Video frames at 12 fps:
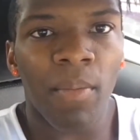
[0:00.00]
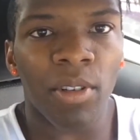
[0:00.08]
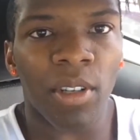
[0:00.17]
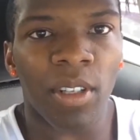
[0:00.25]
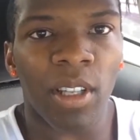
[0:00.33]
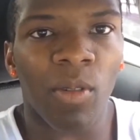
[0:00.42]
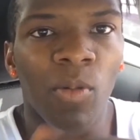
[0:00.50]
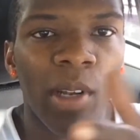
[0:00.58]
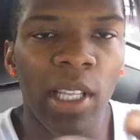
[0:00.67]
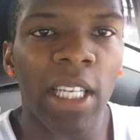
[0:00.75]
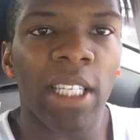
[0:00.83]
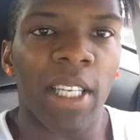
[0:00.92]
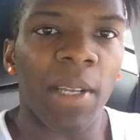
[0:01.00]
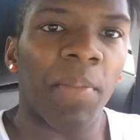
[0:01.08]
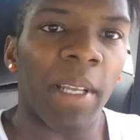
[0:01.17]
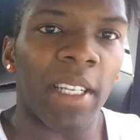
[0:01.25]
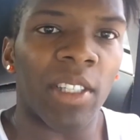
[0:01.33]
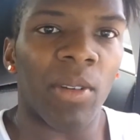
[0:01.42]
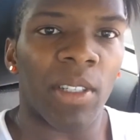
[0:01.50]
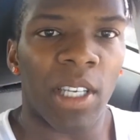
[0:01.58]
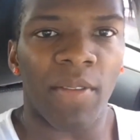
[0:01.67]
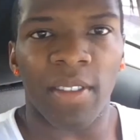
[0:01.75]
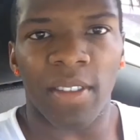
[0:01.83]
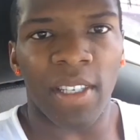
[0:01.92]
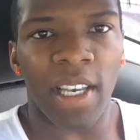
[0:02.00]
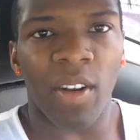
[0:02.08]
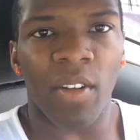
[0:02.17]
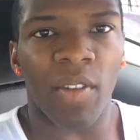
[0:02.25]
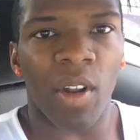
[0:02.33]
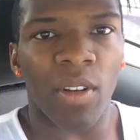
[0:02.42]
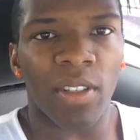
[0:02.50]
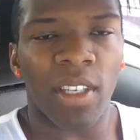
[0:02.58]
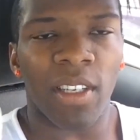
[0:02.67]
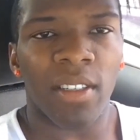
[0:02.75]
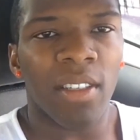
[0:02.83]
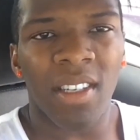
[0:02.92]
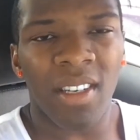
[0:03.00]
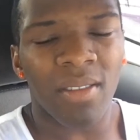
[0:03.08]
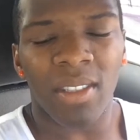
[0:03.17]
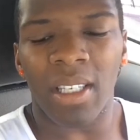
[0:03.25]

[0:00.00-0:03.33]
but you have to look really deeply into it to even see or even notice it, you know?